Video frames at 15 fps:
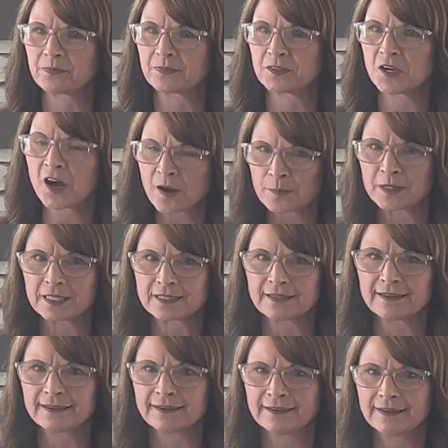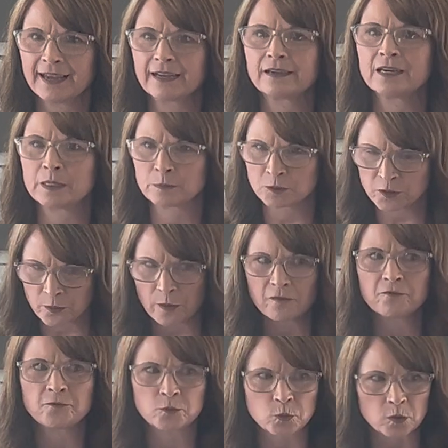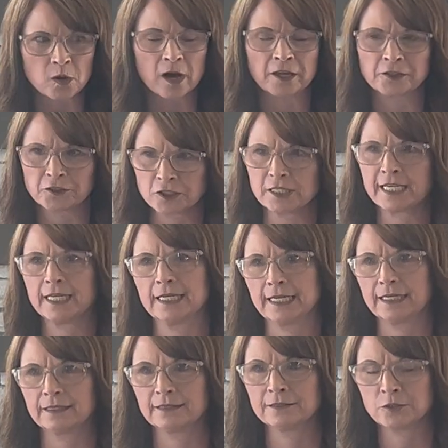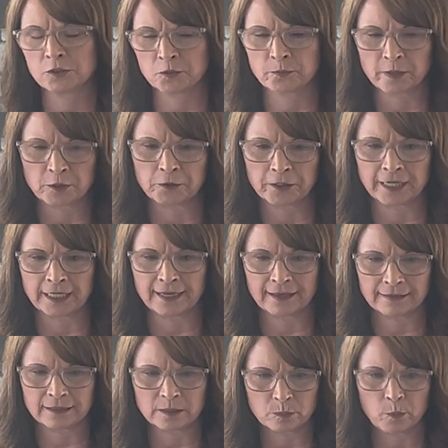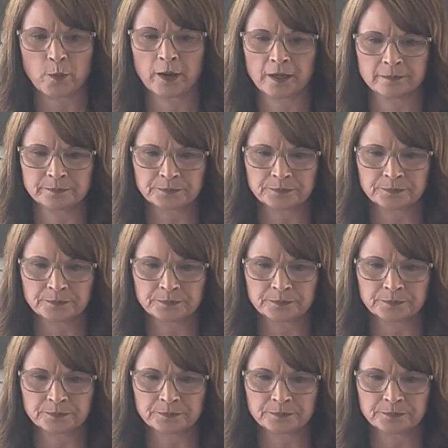Thomas had come to a full understanding and surrendering at this point.